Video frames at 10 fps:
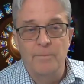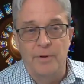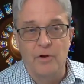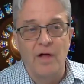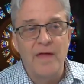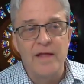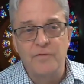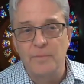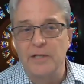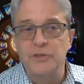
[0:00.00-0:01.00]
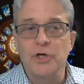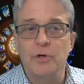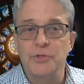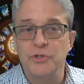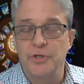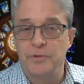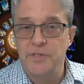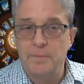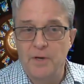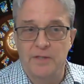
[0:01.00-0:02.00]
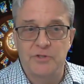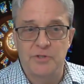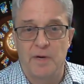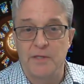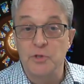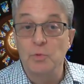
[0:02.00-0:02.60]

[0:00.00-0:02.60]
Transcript: But all that information goes into your subconscious mind.